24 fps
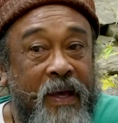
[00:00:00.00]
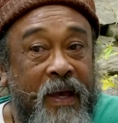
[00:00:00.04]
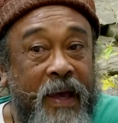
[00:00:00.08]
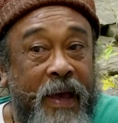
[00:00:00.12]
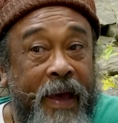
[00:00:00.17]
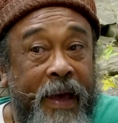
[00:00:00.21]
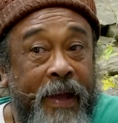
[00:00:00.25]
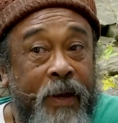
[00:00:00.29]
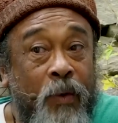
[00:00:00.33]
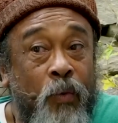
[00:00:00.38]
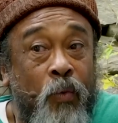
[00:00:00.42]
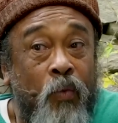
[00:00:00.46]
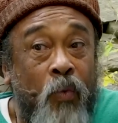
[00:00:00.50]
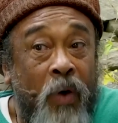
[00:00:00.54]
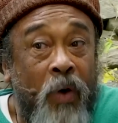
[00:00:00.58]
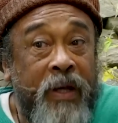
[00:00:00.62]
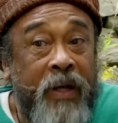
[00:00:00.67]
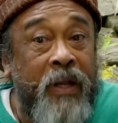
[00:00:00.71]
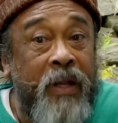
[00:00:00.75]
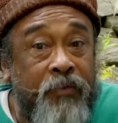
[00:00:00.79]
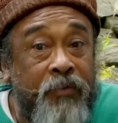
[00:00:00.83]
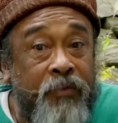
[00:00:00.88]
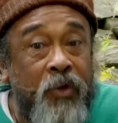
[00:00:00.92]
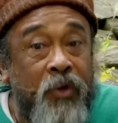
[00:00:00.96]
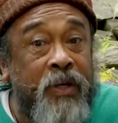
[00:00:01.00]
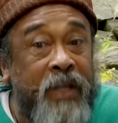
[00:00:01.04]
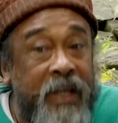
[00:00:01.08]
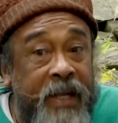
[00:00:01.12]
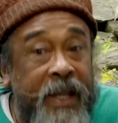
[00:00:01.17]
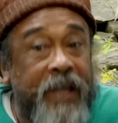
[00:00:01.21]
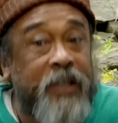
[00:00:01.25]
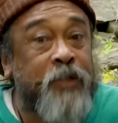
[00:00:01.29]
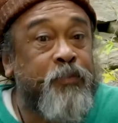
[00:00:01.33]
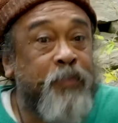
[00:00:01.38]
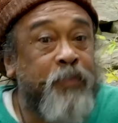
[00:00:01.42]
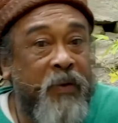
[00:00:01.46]
And what if you did
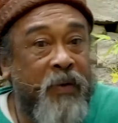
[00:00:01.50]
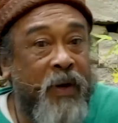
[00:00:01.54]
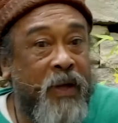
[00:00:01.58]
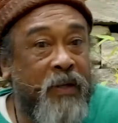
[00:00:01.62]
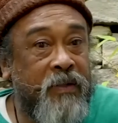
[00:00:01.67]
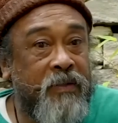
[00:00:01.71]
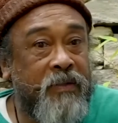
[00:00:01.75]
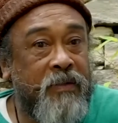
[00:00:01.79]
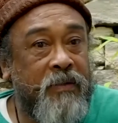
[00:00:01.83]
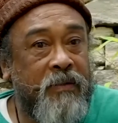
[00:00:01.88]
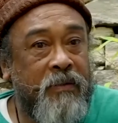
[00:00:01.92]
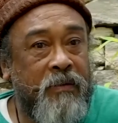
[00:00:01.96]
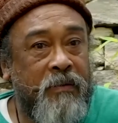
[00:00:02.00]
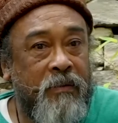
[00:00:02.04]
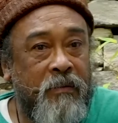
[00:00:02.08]
experience?